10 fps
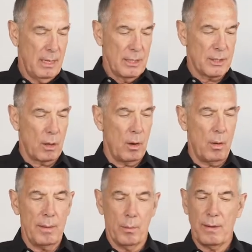
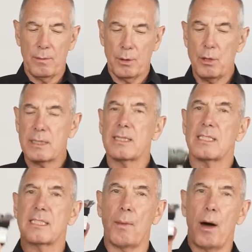So we were using
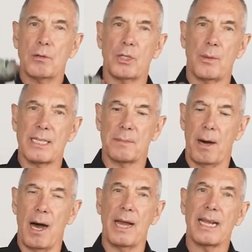this small 2-inch
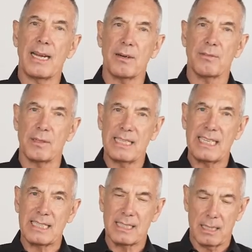pot here for
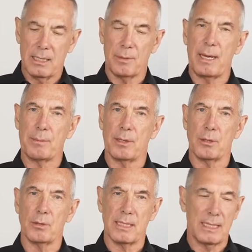these to be able to
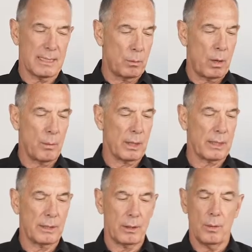use this. And what we're
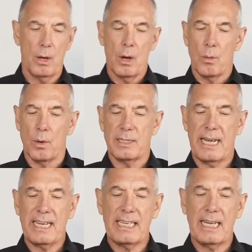going to do, we're
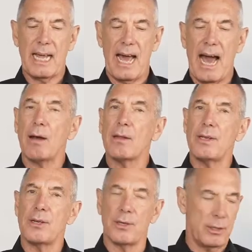taking it out of
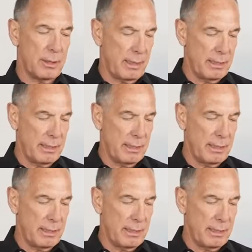the dirt.